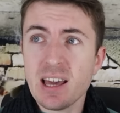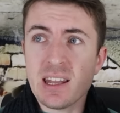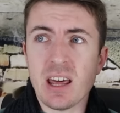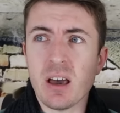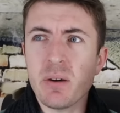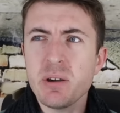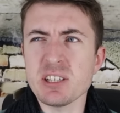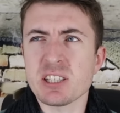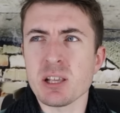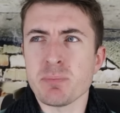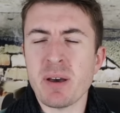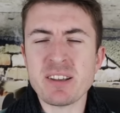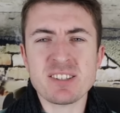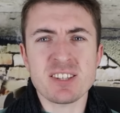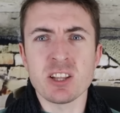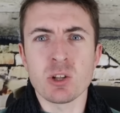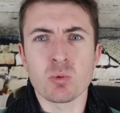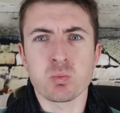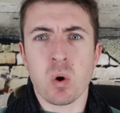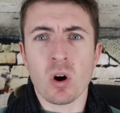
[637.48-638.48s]
and now he's the best
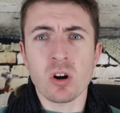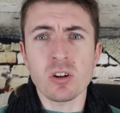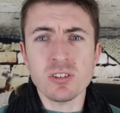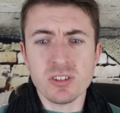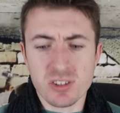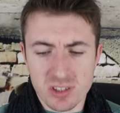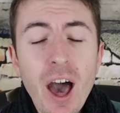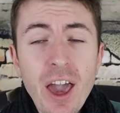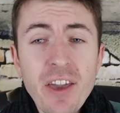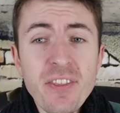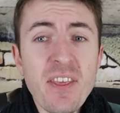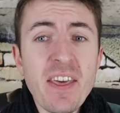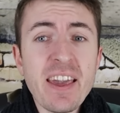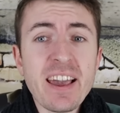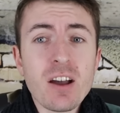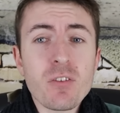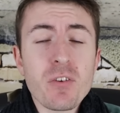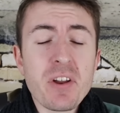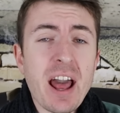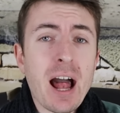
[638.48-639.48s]
in the world? I
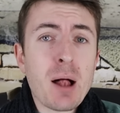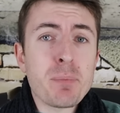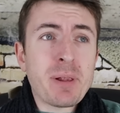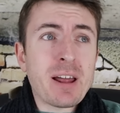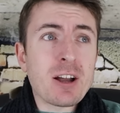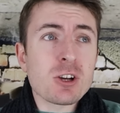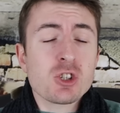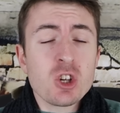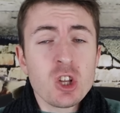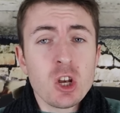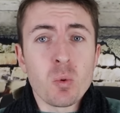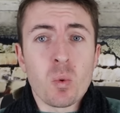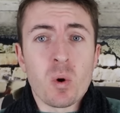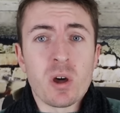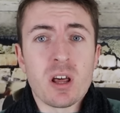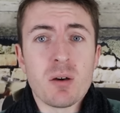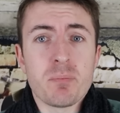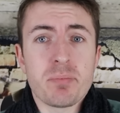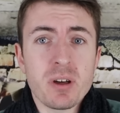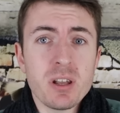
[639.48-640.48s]
think a Real player should have
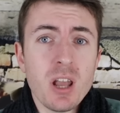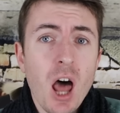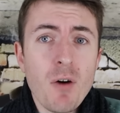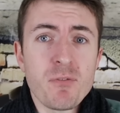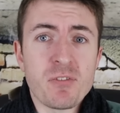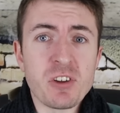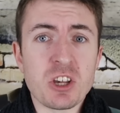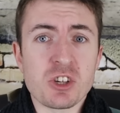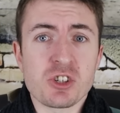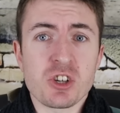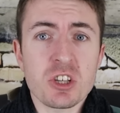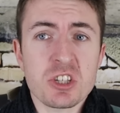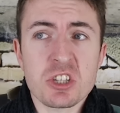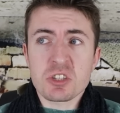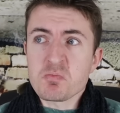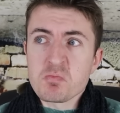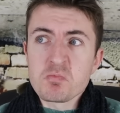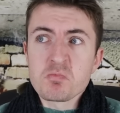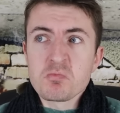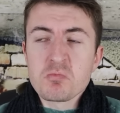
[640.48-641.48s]
won it, but not
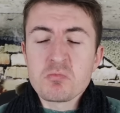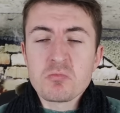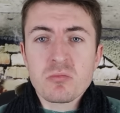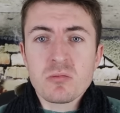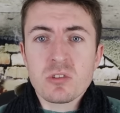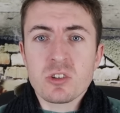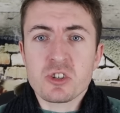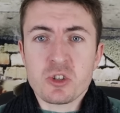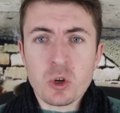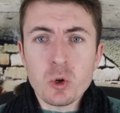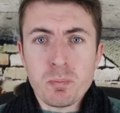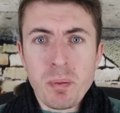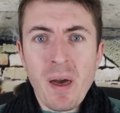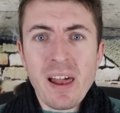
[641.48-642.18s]
Vinicius. Jude